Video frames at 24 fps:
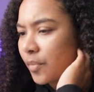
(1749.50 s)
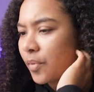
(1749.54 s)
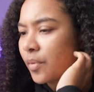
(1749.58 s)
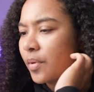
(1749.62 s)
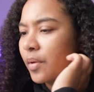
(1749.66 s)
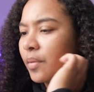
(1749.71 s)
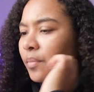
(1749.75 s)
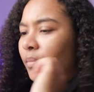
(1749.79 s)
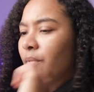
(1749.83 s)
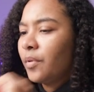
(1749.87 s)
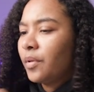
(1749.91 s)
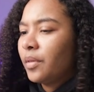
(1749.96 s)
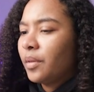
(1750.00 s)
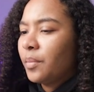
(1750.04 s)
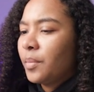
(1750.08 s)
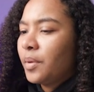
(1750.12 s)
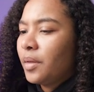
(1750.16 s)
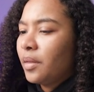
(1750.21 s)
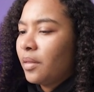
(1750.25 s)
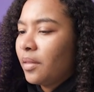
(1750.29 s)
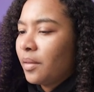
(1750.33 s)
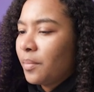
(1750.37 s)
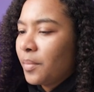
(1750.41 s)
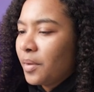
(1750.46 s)
Well, let
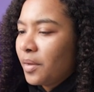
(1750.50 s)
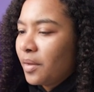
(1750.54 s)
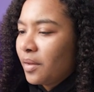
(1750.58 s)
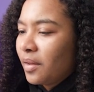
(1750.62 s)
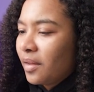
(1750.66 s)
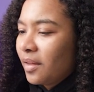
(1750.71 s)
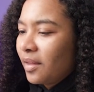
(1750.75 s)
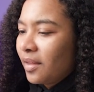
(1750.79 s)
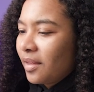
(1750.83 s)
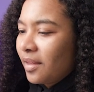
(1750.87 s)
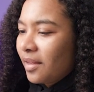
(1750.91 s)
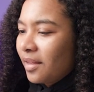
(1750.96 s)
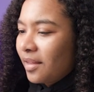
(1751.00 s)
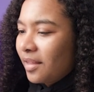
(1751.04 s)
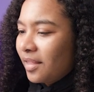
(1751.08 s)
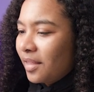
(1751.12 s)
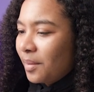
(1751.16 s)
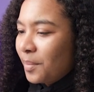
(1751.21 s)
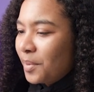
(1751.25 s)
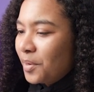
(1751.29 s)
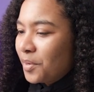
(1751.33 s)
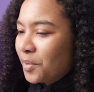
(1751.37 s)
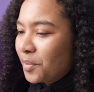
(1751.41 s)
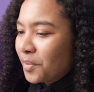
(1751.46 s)

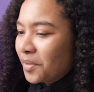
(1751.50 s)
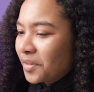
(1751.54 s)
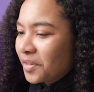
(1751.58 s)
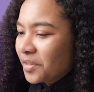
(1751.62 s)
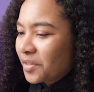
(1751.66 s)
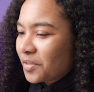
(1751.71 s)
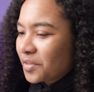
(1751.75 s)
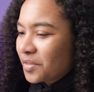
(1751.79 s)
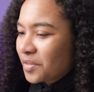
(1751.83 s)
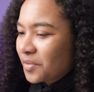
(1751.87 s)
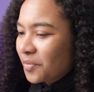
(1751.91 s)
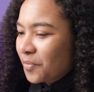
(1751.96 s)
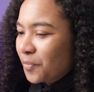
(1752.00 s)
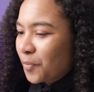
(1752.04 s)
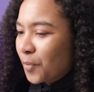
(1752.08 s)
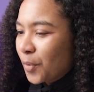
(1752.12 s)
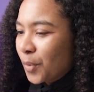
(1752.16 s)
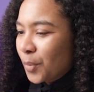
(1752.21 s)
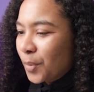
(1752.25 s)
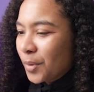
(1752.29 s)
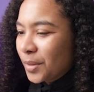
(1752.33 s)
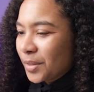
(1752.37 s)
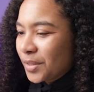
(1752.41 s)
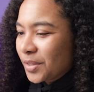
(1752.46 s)
me do this
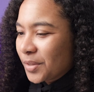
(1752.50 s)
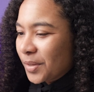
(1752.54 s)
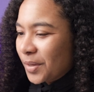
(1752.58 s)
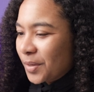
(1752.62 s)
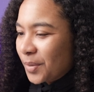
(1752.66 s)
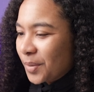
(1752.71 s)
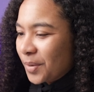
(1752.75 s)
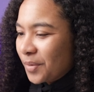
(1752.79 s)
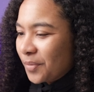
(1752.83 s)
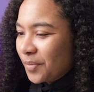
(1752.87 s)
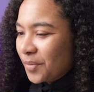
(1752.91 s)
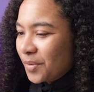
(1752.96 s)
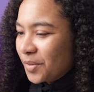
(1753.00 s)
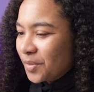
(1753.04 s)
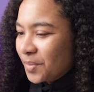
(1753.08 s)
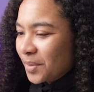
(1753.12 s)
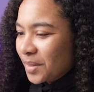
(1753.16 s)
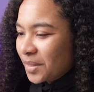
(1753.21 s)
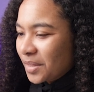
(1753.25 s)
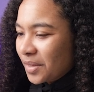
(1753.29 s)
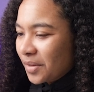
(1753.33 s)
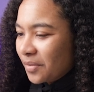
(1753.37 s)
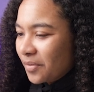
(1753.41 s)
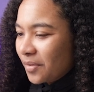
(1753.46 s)
forward so I don't confuse
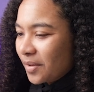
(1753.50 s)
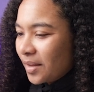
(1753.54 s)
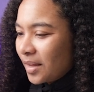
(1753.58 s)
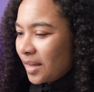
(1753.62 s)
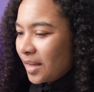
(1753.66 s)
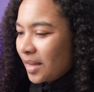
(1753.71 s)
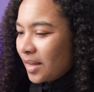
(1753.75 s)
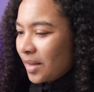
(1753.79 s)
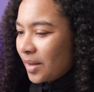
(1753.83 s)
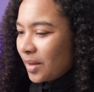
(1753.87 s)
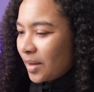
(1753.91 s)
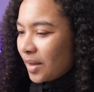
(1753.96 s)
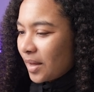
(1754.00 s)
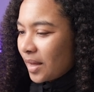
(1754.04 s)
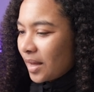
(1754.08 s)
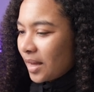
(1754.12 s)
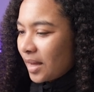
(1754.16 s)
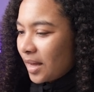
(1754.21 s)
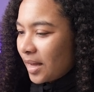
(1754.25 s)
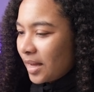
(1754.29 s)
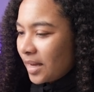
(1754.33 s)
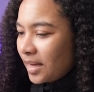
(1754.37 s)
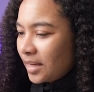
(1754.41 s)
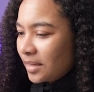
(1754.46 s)
myself.
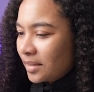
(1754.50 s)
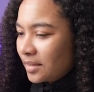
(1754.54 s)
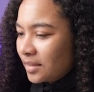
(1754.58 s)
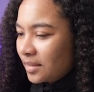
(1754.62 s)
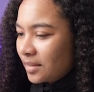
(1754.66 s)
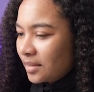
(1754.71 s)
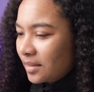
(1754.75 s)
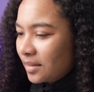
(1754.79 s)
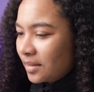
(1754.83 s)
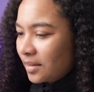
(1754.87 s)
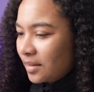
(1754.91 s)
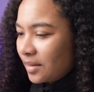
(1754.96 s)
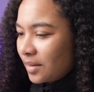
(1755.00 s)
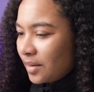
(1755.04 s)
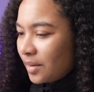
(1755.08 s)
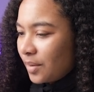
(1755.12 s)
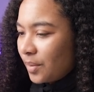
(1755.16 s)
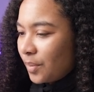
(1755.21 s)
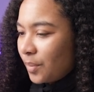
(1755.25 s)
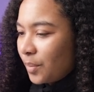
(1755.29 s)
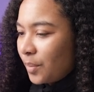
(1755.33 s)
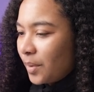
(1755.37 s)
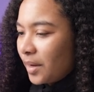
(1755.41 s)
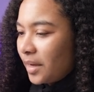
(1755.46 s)
Height,
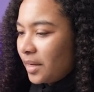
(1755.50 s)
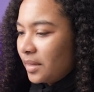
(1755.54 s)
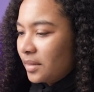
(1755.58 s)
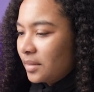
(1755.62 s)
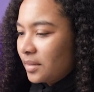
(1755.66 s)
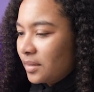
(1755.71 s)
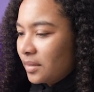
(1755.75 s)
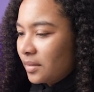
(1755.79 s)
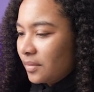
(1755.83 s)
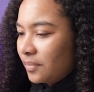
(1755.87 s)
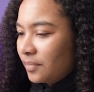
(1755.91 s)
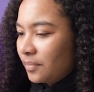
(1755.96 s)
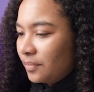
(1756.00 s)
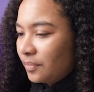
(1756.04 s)
weight.